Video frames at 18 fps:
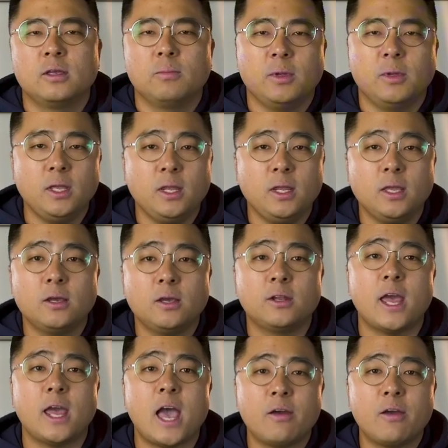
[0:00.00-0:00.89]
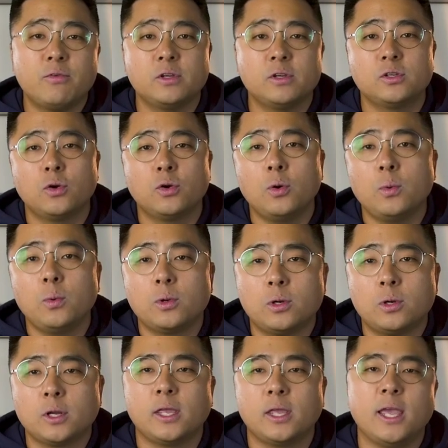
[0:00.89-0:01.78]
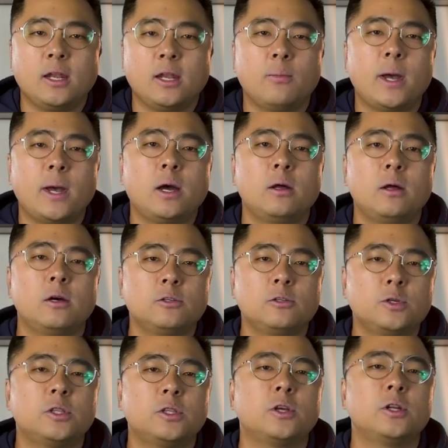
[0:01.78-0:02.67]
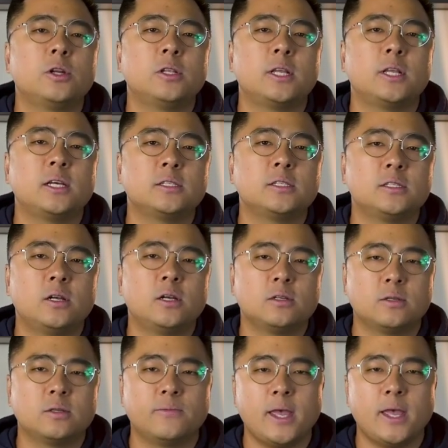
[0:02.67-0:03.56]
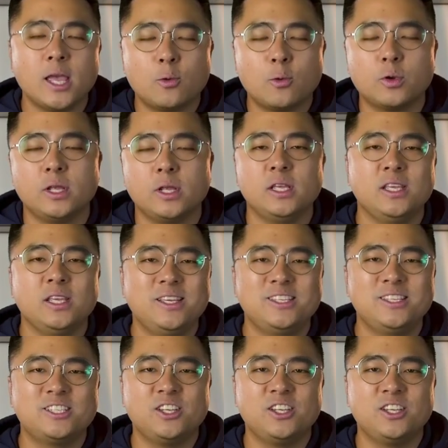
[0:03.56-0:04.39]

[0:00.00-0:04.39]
meaning an average homeowner gained about $130,000 of equity each